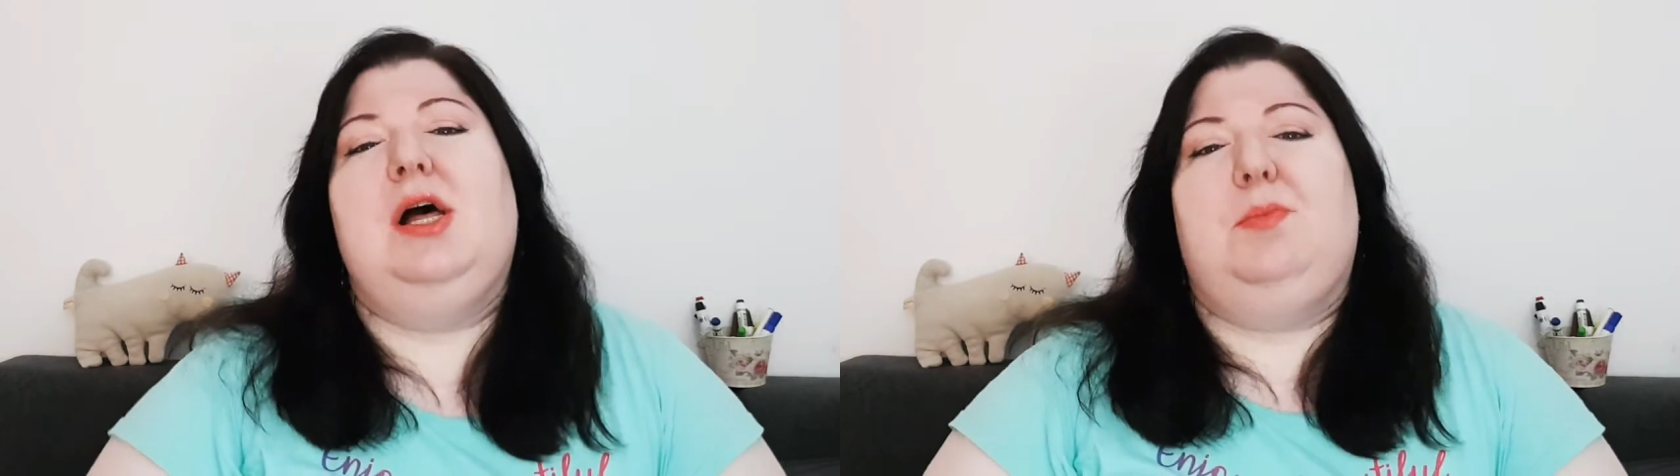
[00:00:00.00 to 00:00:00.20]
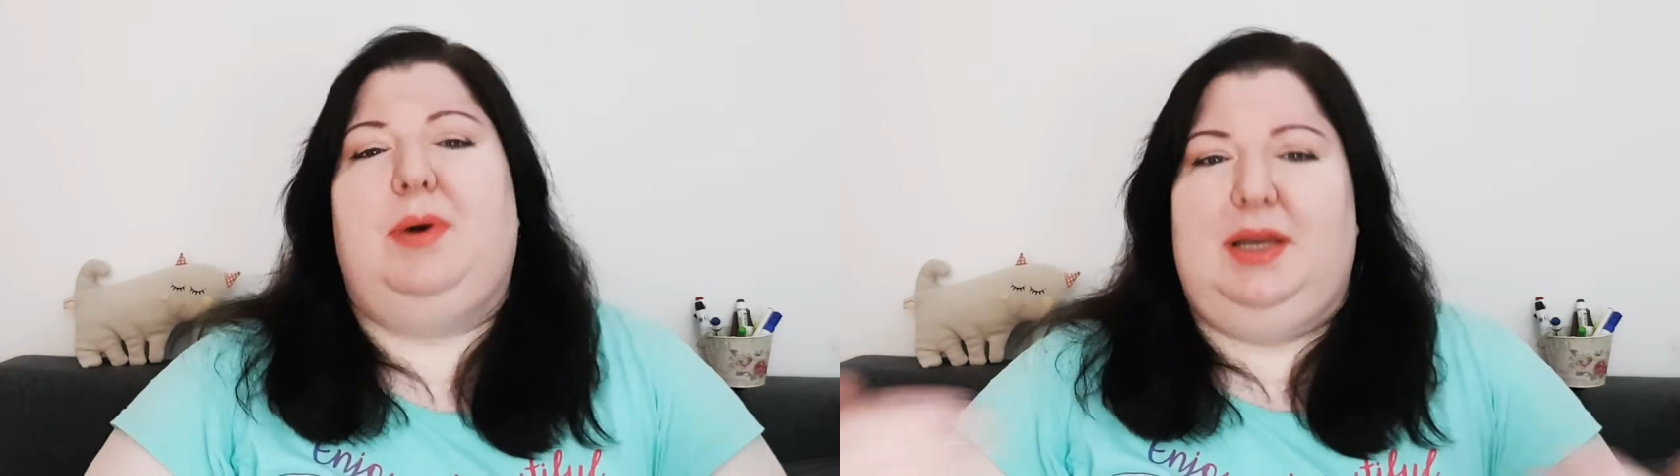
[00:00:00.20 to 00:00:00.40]

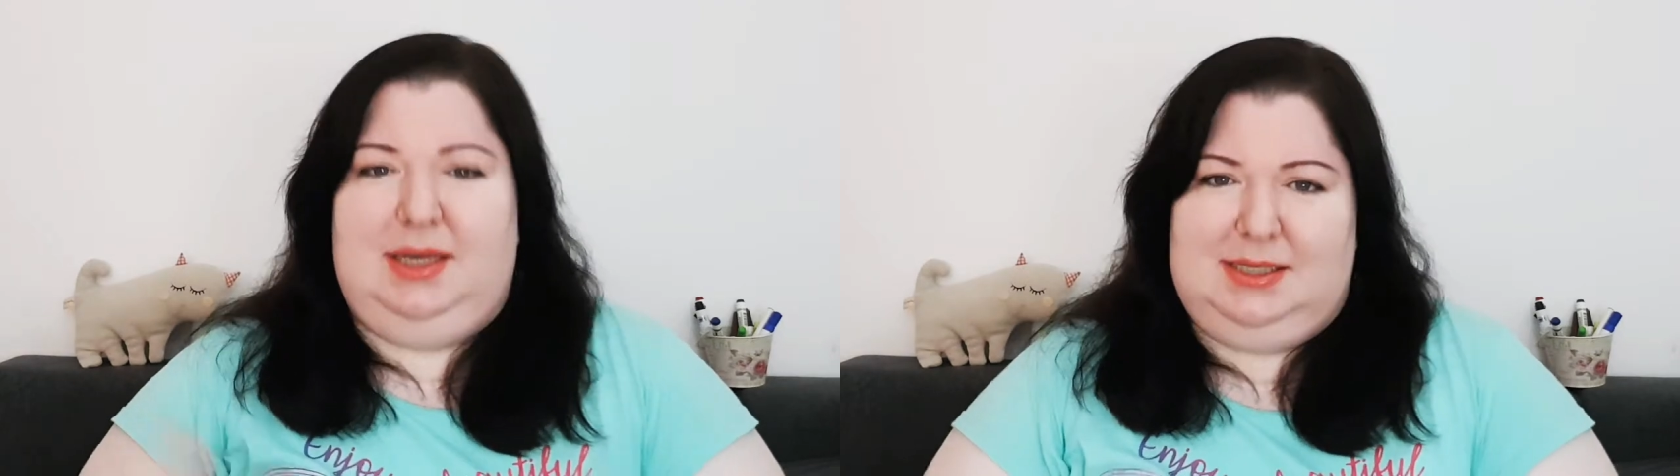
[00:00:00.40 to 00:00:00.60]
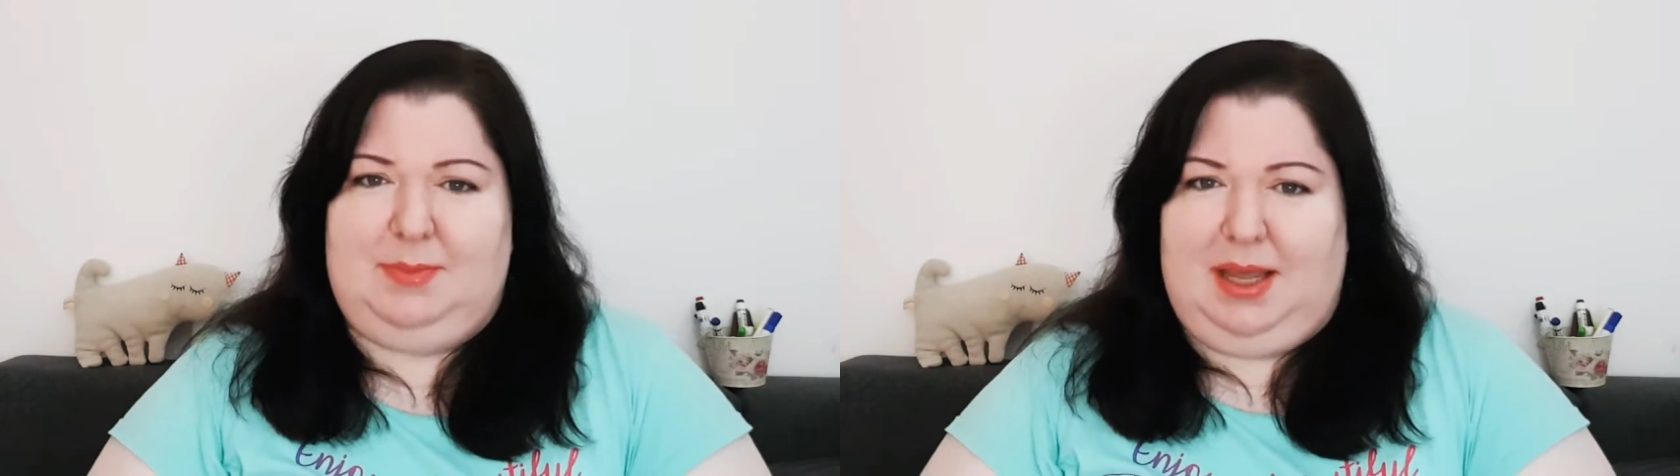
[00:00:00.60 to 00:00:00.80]
but it
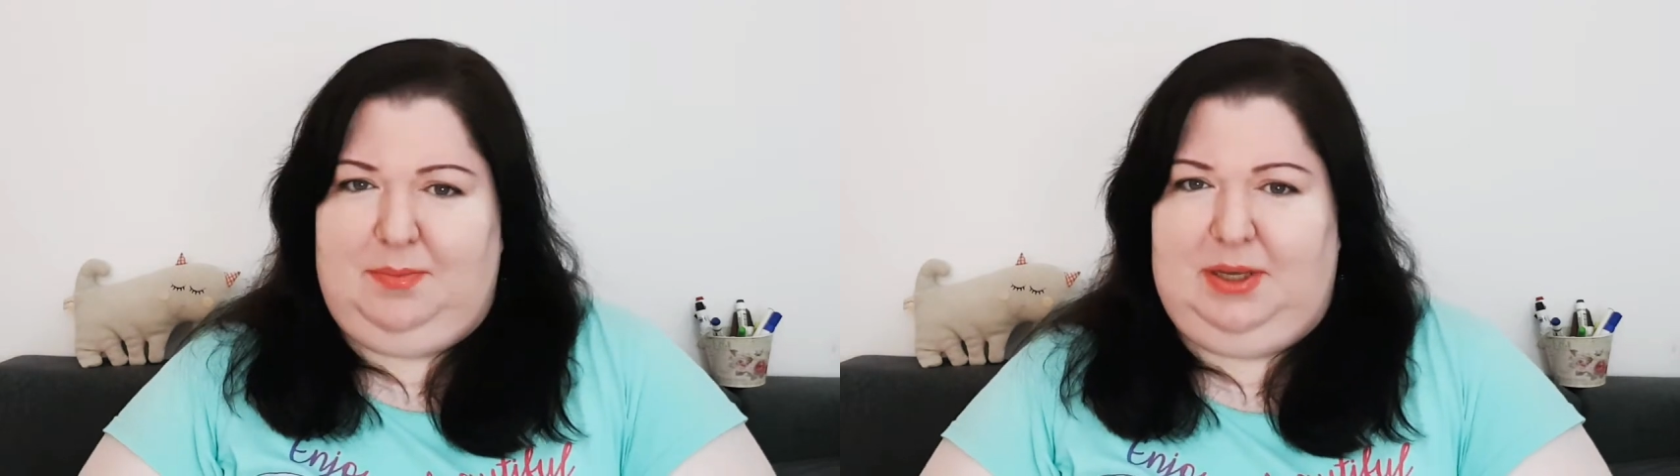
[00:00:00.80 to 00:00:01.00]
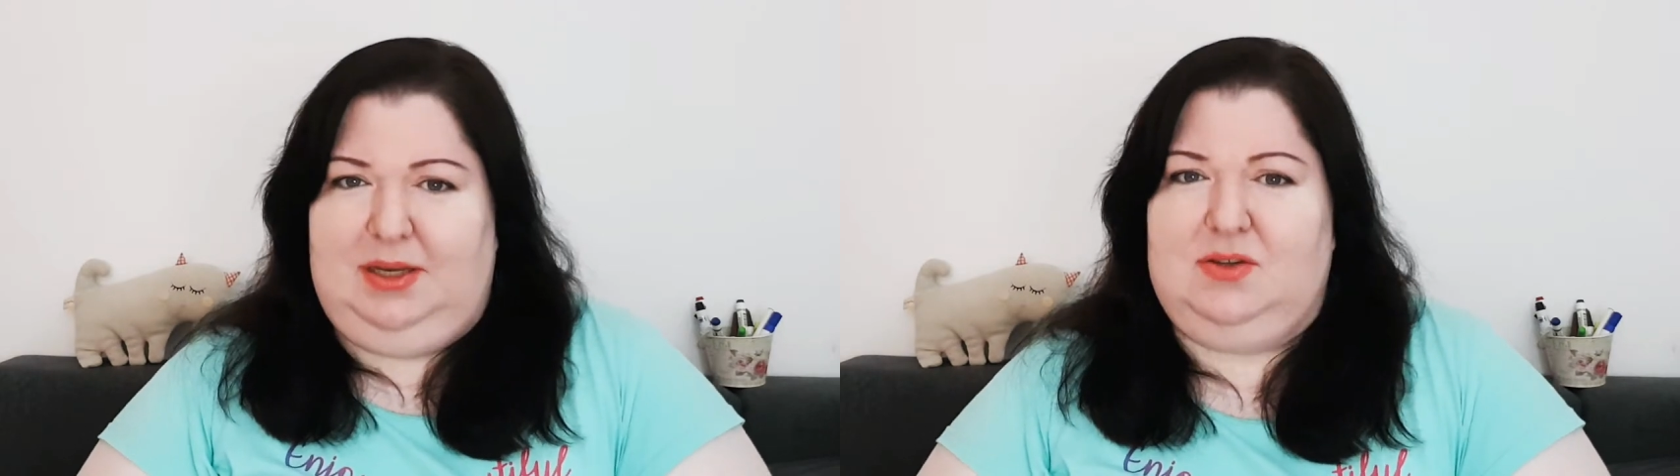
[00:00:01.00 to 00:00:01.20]
is my
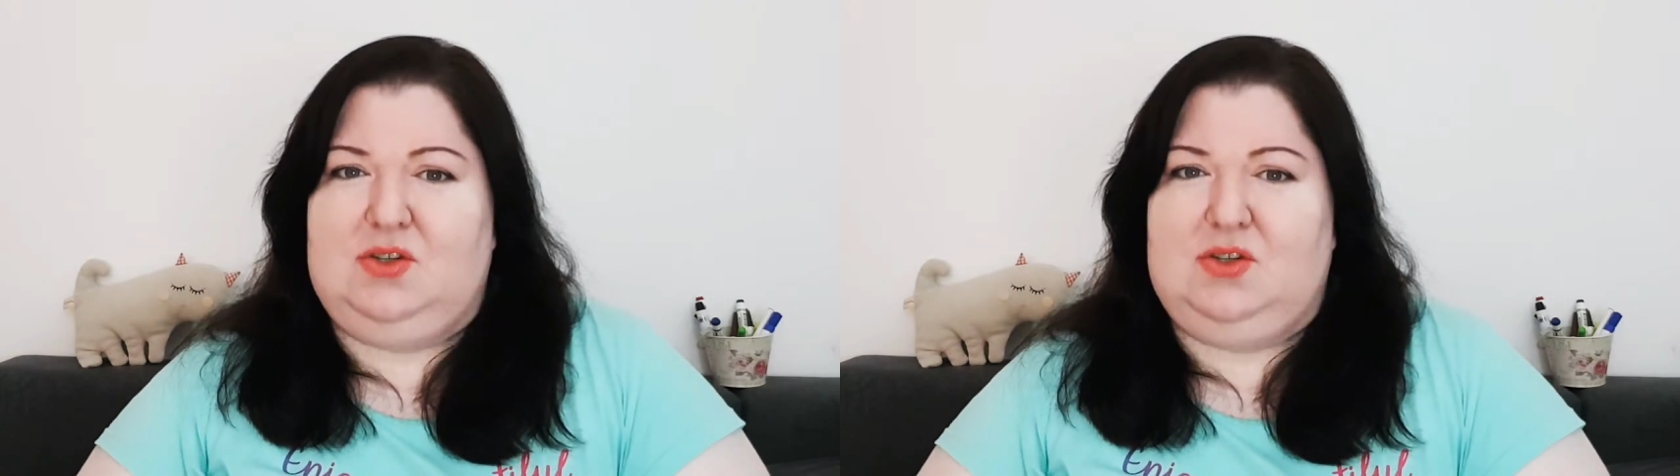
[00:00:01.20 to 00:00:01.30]
opinion.